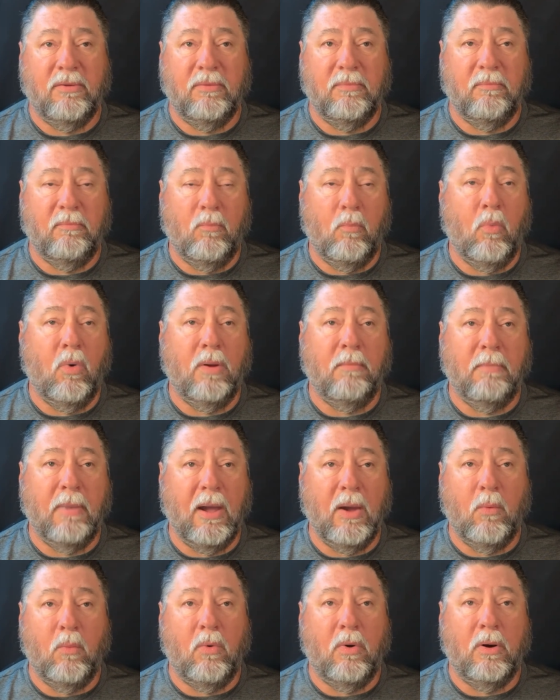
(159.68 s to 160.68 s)
one
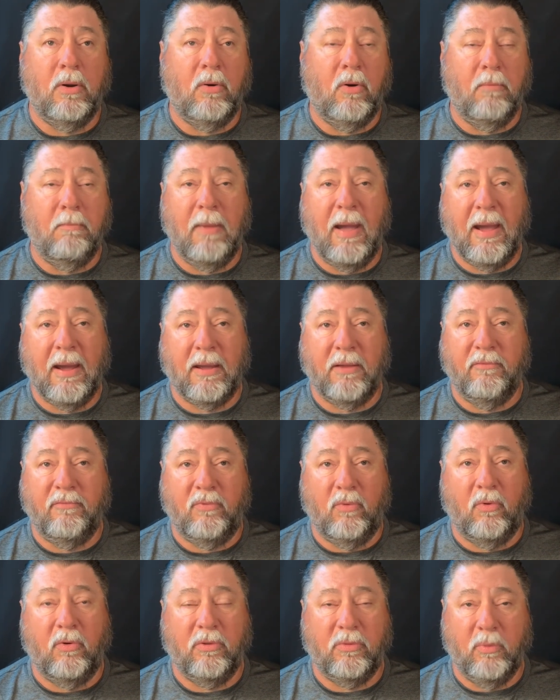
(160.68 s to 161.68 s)
by one or back and
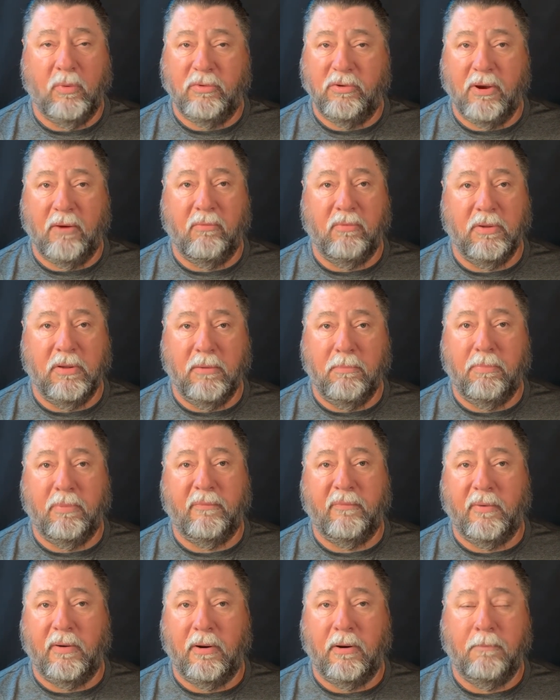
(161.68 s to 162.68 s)
forth, whichever you
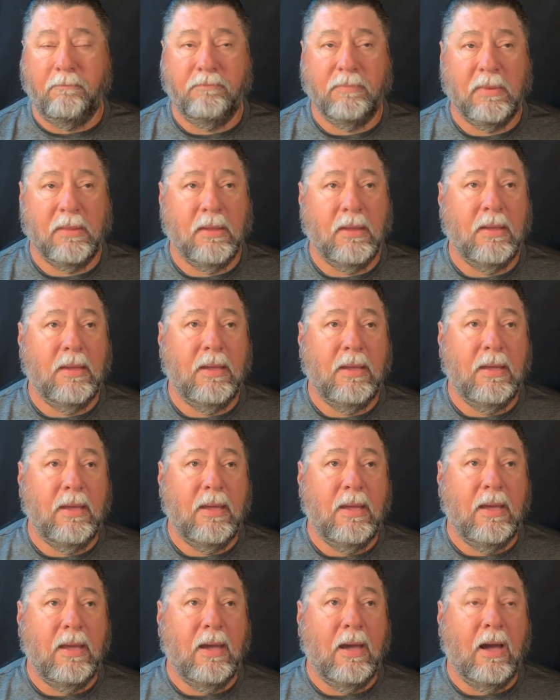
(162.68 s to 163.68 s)
prefer.
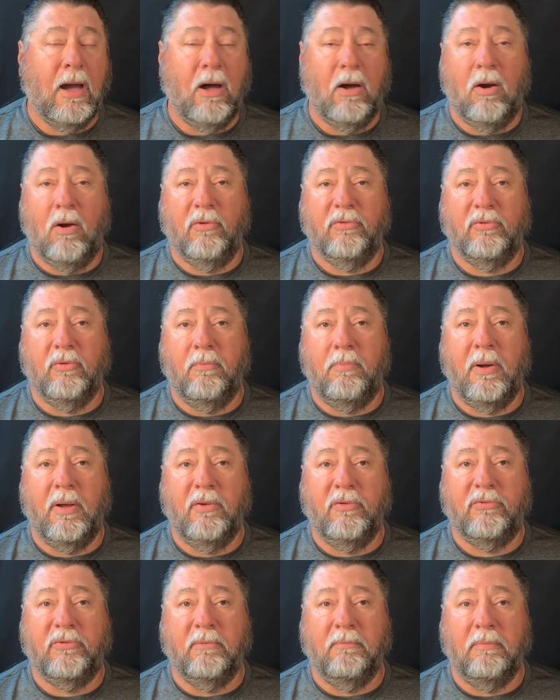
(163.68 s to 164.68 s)
I'll also
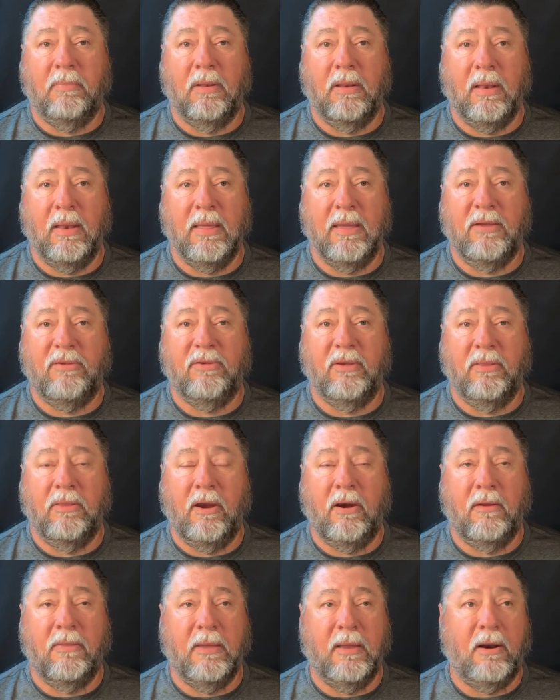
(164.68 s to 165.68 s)
post some links in
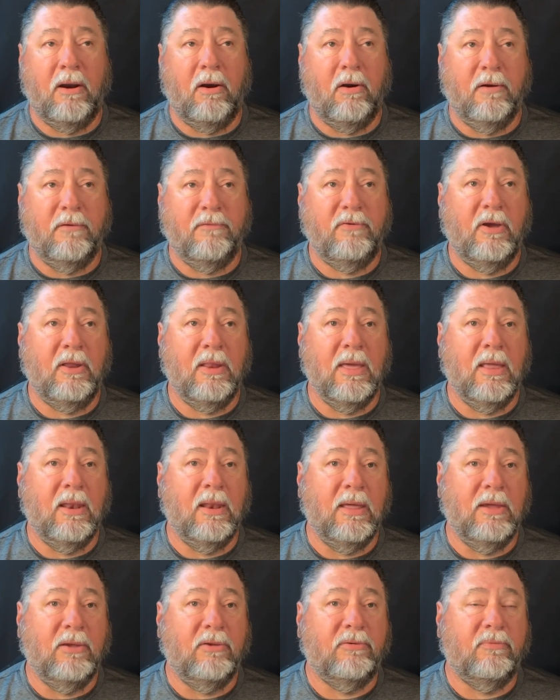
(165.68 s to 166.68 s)
there that are affiliate
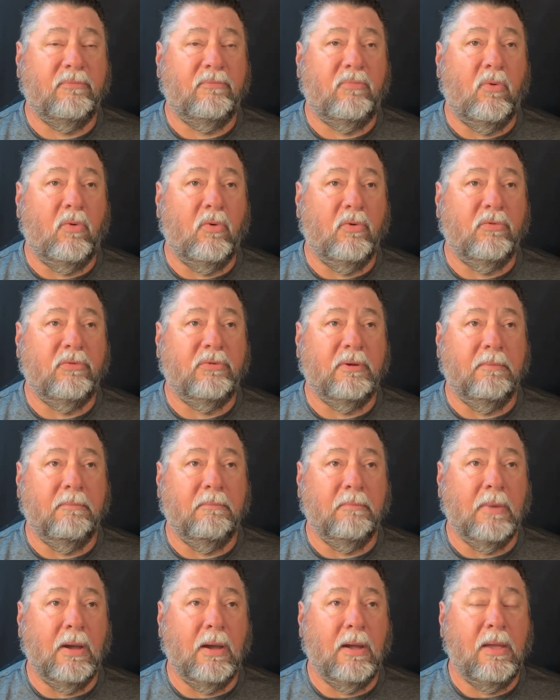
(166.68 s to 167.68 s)
links for
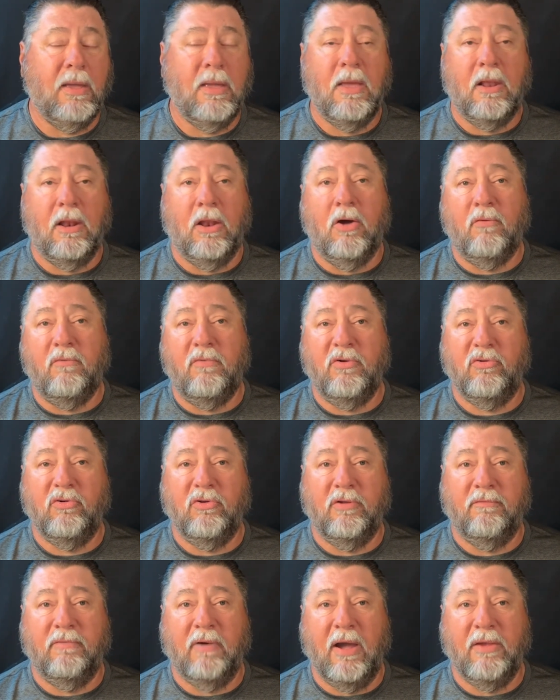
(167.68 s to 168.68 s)
some uh, low vision
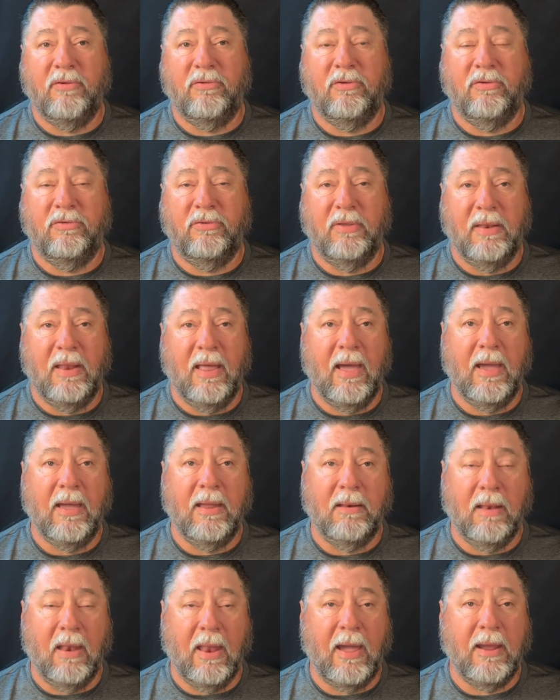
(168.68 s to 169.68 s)
devices that
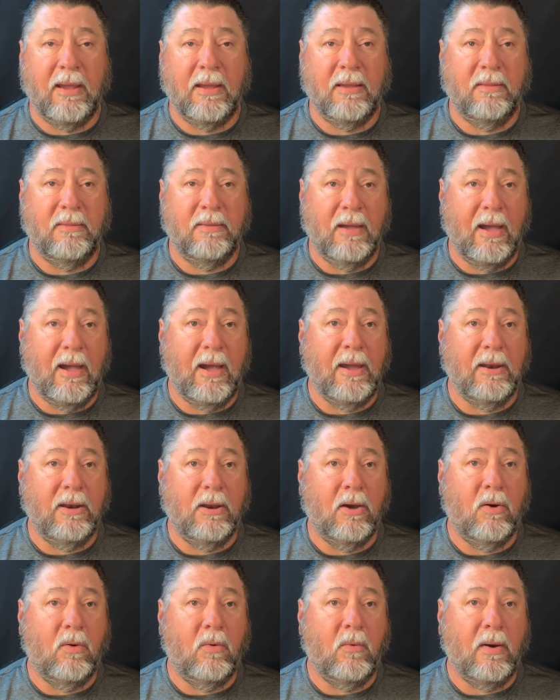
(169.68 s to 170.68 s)
I like, I
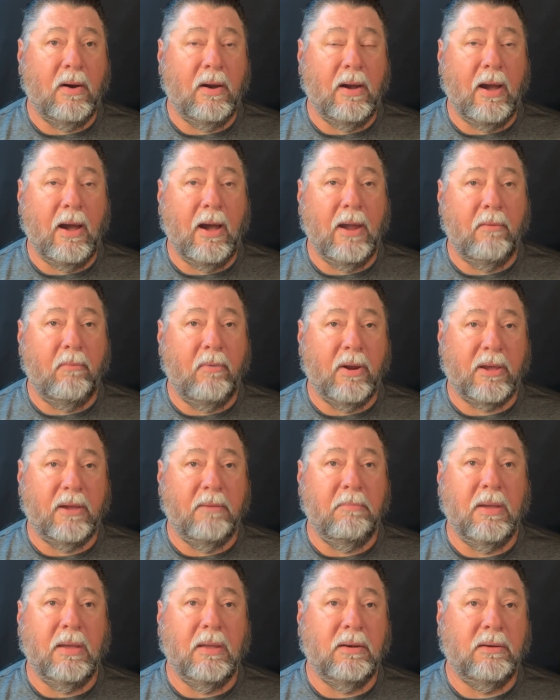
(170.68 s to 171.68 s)
know, I
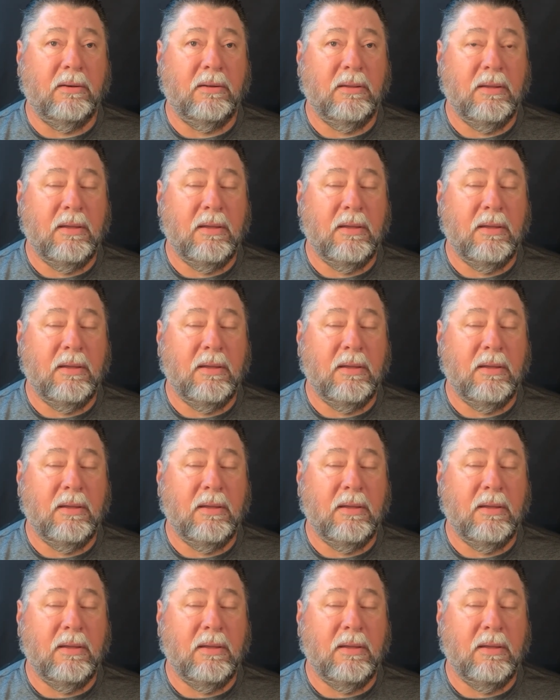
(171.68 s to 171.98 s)
recommend.